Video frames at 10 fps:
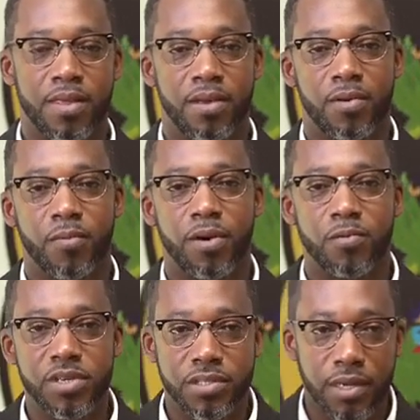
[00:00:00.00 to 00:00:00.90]
when
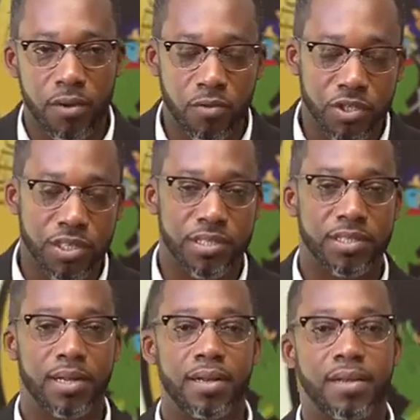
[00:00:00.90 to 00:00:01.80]
we St. Lucians
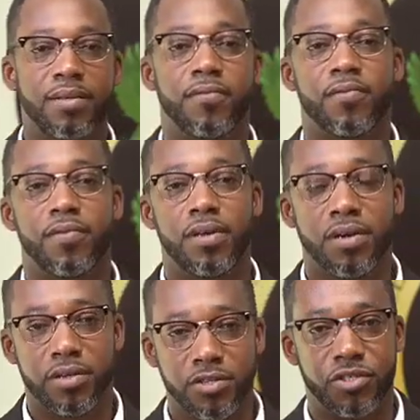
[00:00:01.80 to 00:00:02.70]
can live in
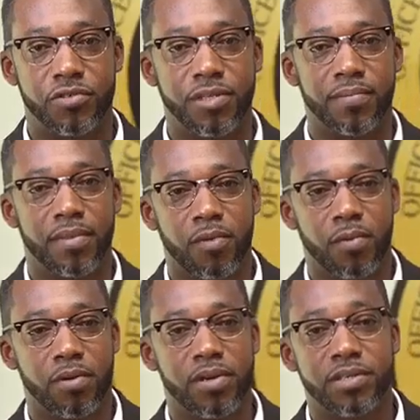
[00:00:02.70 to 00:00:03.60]
a country
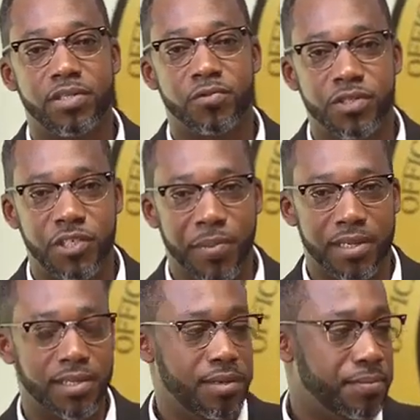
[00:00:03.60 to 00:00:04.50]
where this is
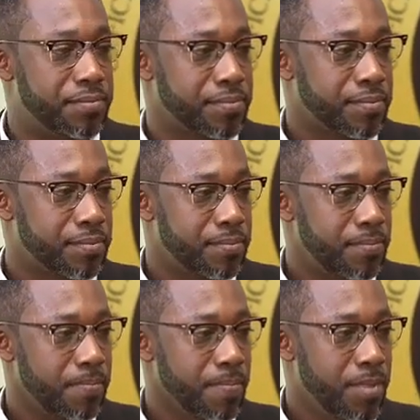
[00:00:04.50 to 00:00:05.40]
respected.
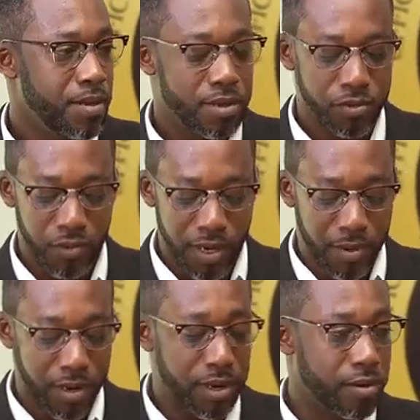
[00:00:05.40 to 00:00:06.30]
Today
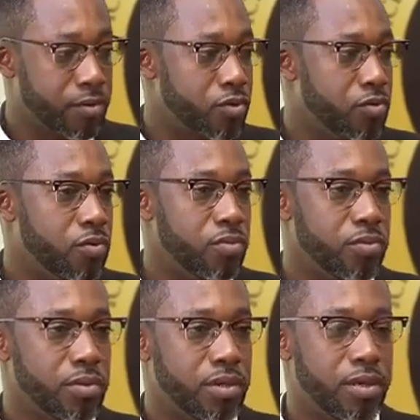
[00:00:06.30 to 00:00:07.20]
I'm here to
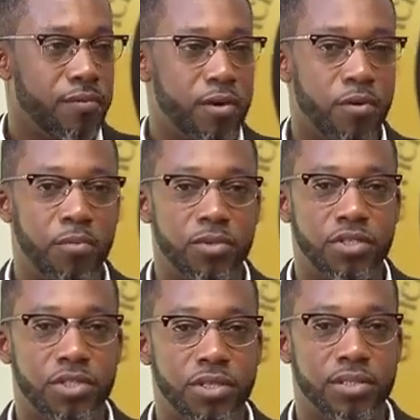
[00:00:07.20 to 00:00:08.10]
give the
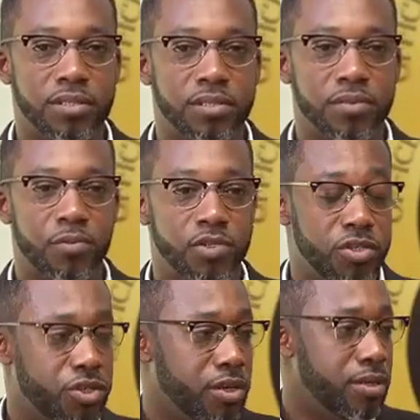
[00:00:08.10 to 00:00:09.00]
opposition's
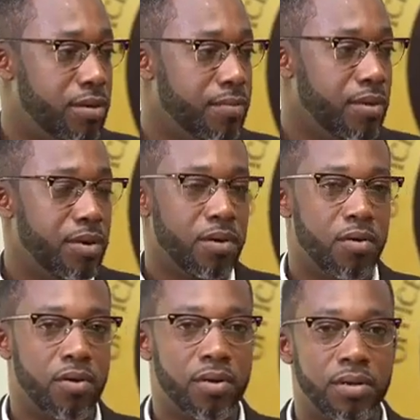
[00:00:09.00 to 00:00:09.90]
position
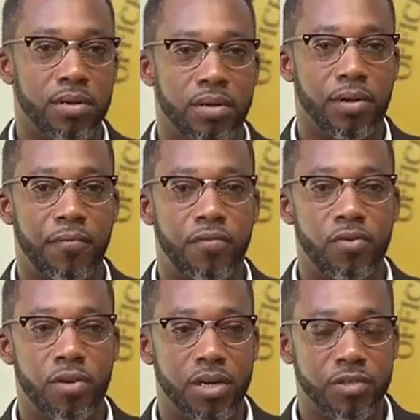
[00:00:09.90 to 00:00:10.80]
on a
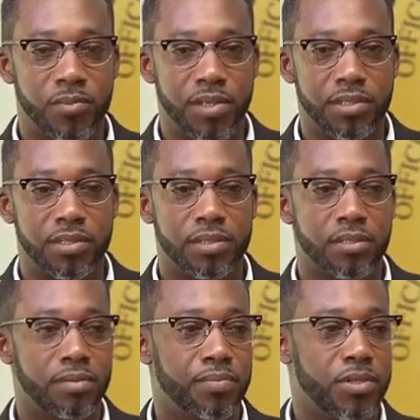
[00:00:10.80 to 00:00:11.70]
few announcements
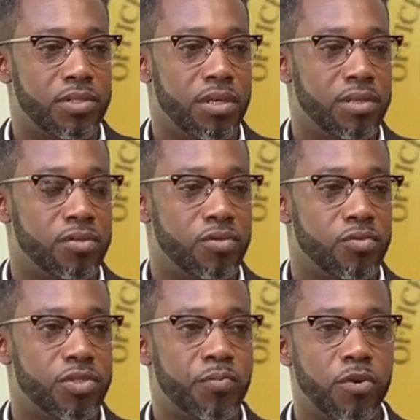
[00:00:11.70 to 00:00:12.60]
pertaining to
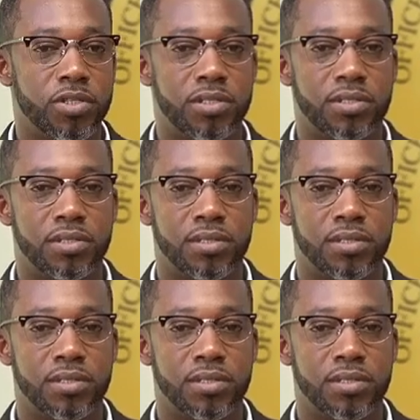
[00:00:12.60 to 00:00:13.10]
sports,